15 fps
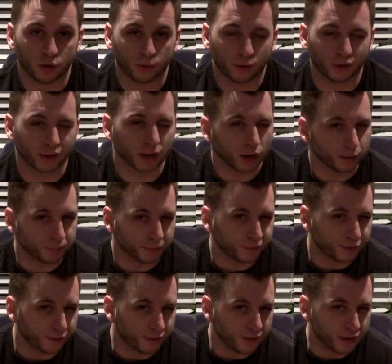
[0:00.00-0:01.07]
We're on the cusp of
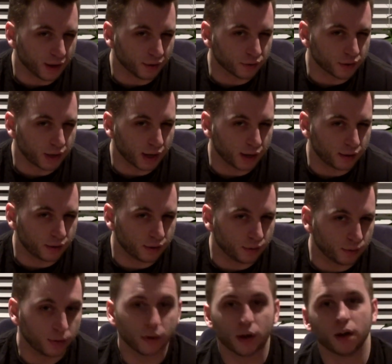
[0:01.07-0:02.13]
50,000 K too.